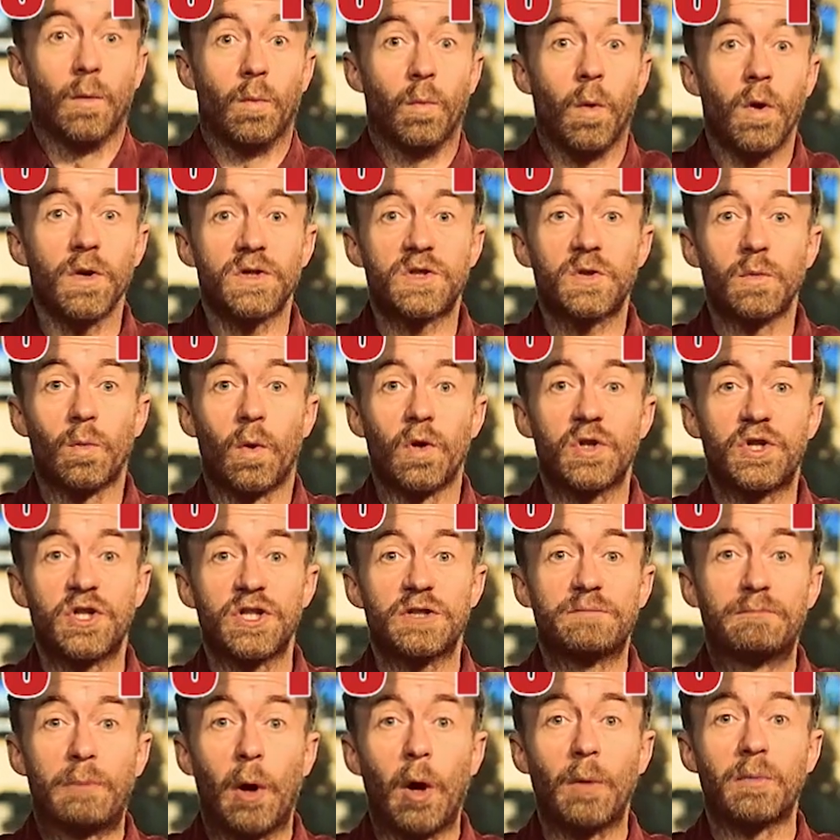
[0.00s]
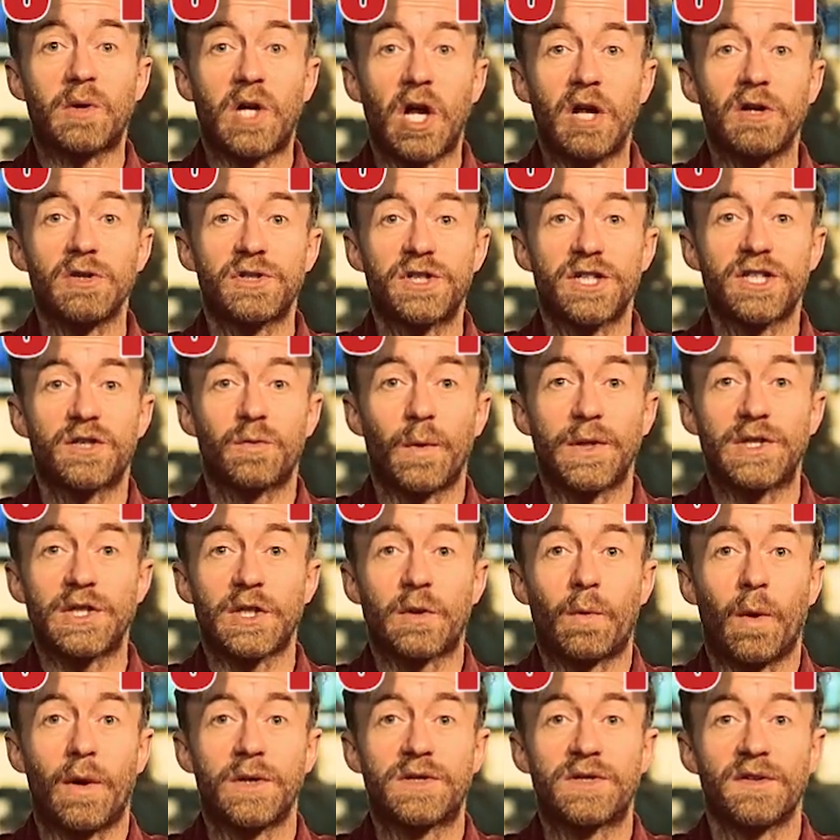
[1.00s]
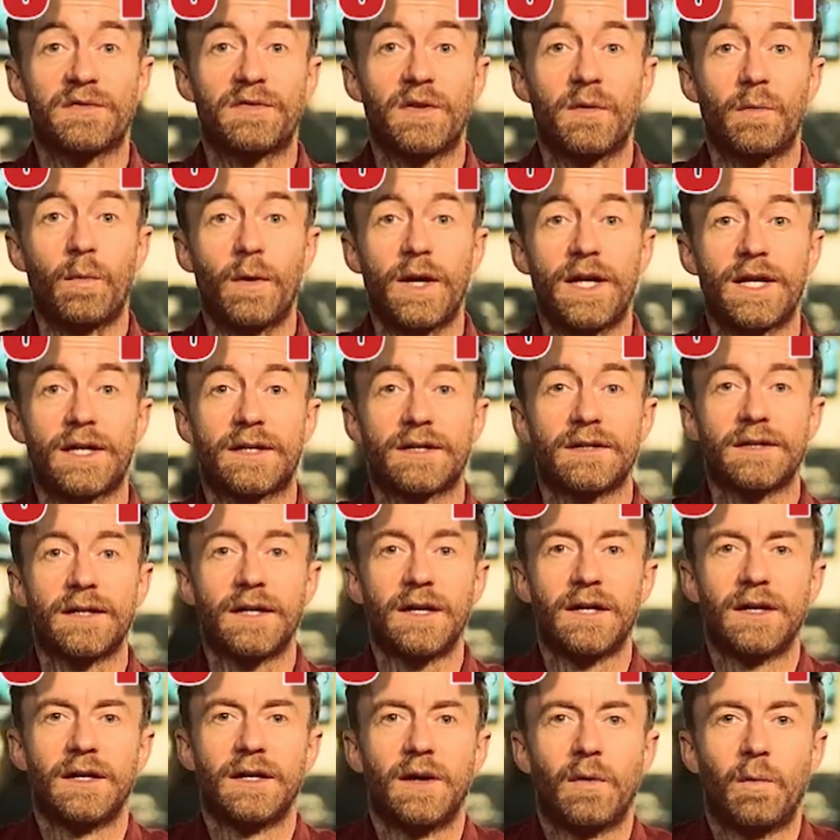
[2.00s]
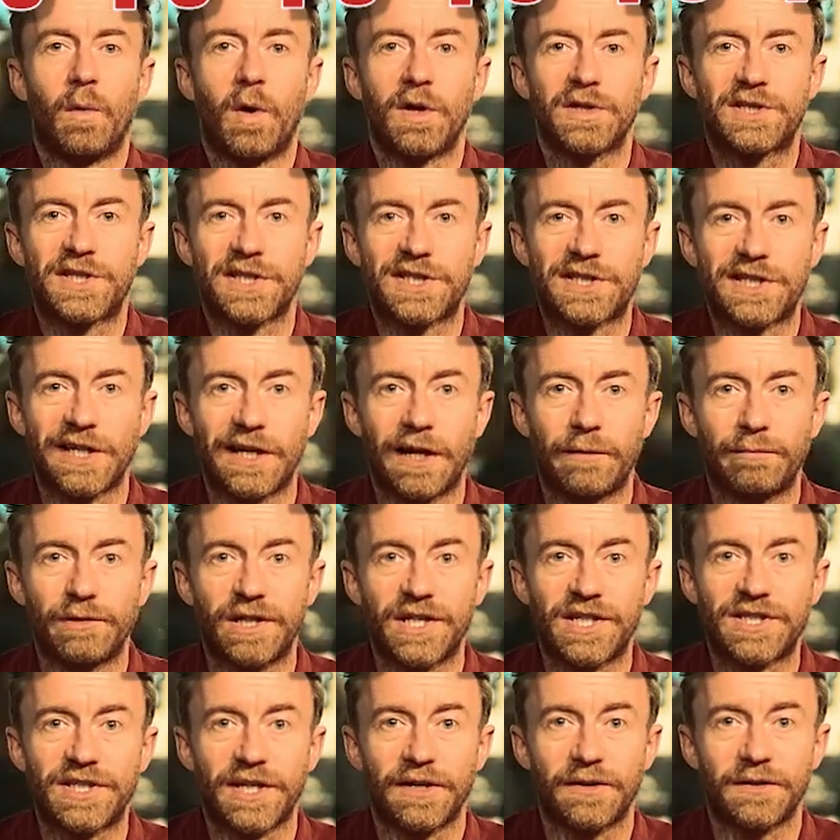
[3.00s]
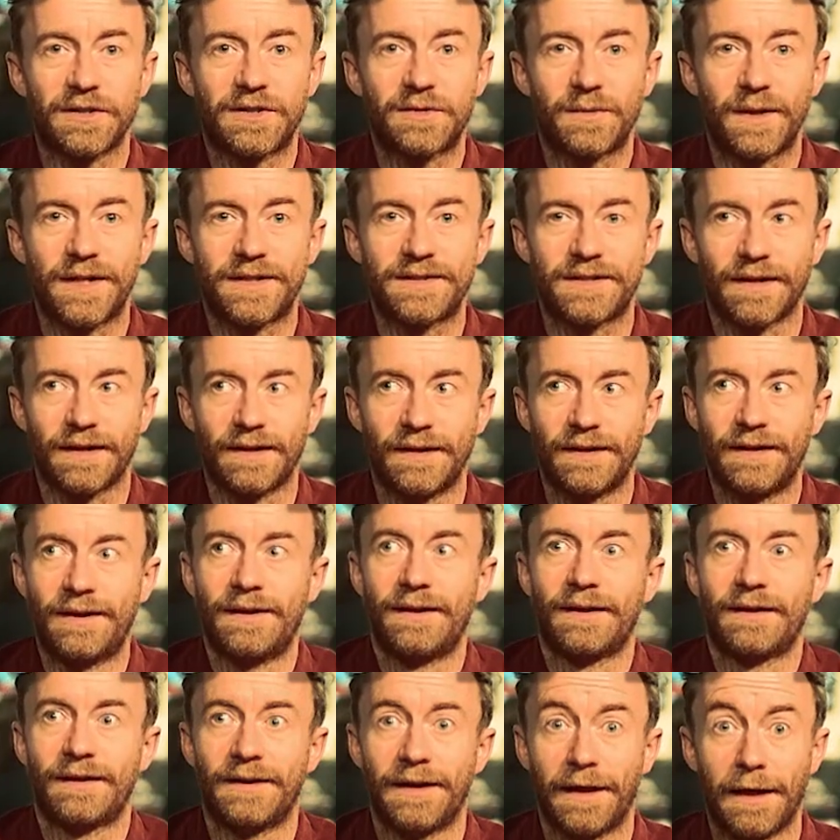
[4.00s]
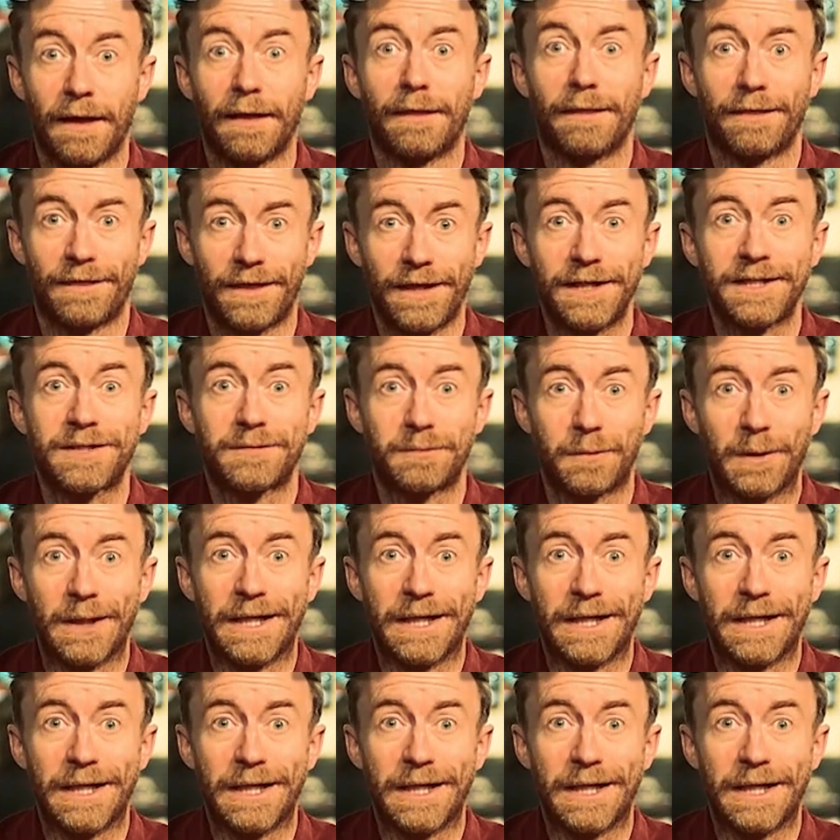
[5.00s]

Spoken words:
What to Watch's pop culture Twitter quote of the week? What's a celebrity said on Twitter, this